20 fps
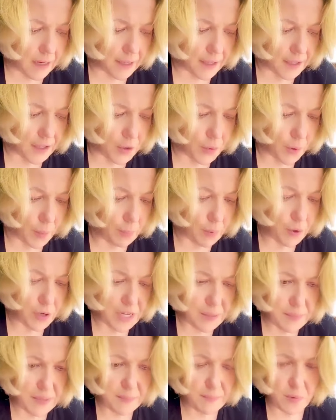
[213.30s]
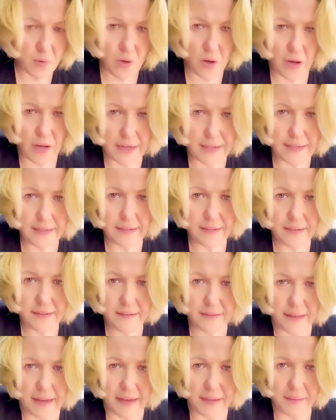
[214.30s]
you were putting people on
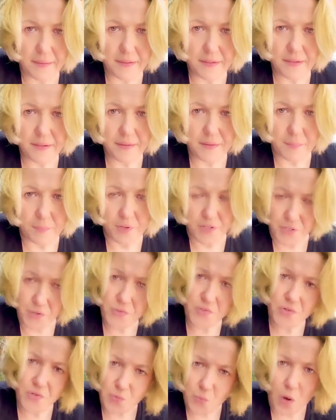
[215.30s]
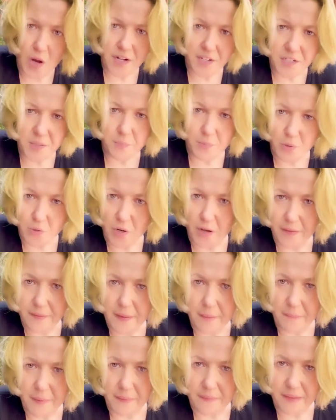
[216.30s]
that the producers wanted to put on
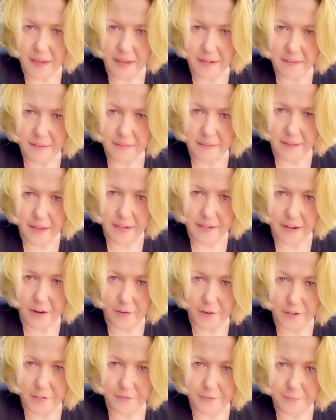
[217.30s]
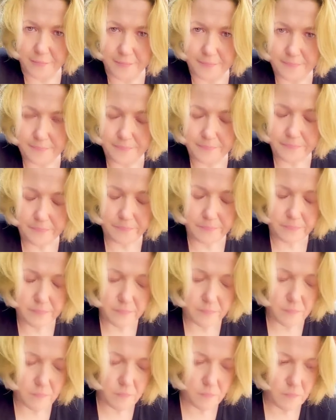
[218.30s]
that met that narrative.
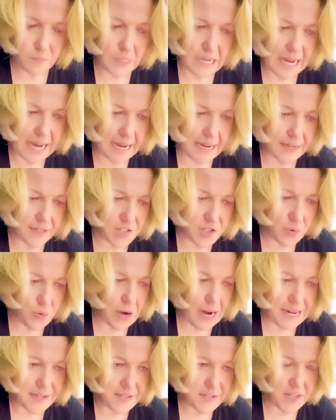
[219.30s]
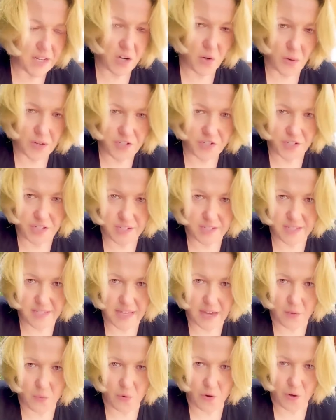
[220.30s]
And you were asking questions
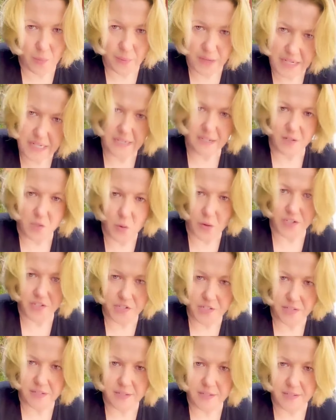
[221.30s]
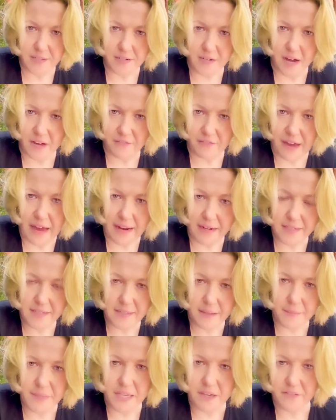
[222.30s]
that were opinion questions, not fact.
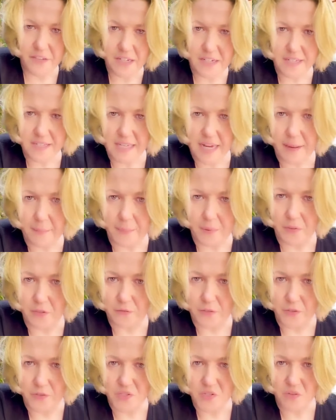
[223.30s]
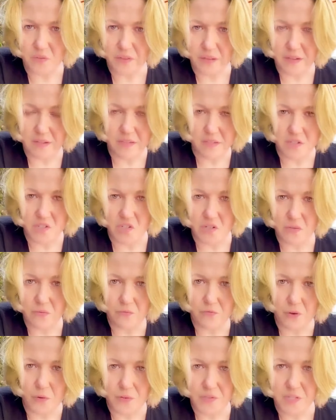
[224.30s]
Let me give you an example of those two things, since you
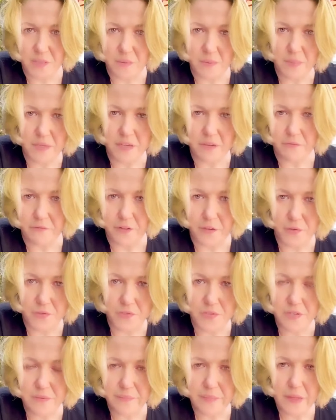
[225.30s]
folks seem to be confused.